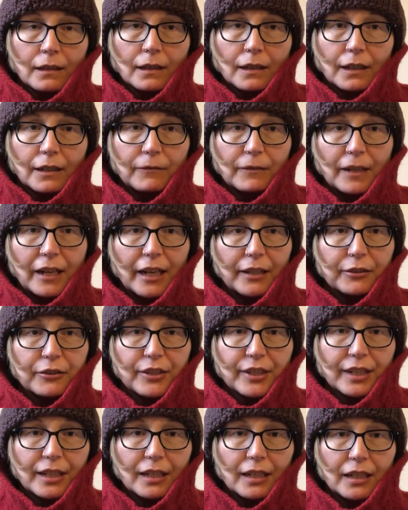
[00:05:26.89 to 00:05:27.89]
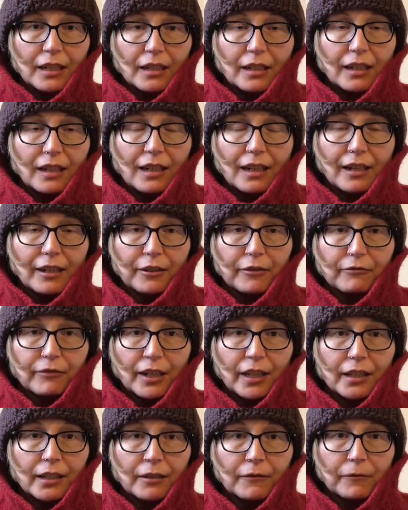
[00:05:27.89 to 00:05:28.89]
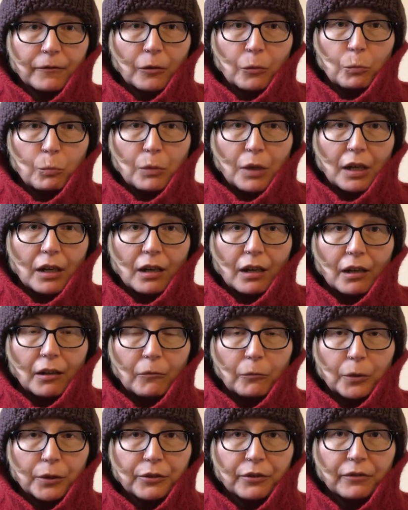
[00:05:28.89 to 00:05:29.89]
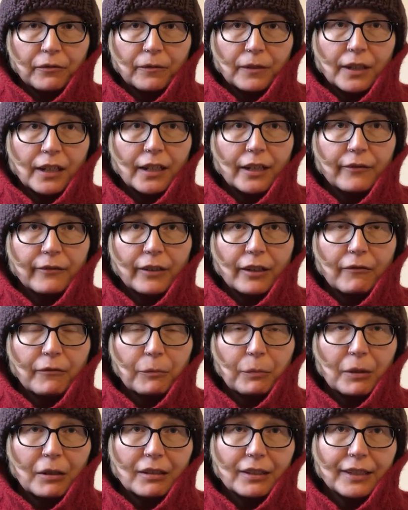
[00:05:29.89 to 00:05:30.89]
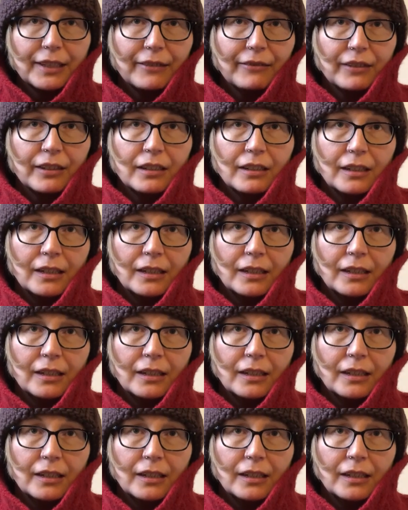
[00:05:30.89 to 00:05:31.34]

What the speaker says: if I had to say a rating from 1 to 5, I would probably give it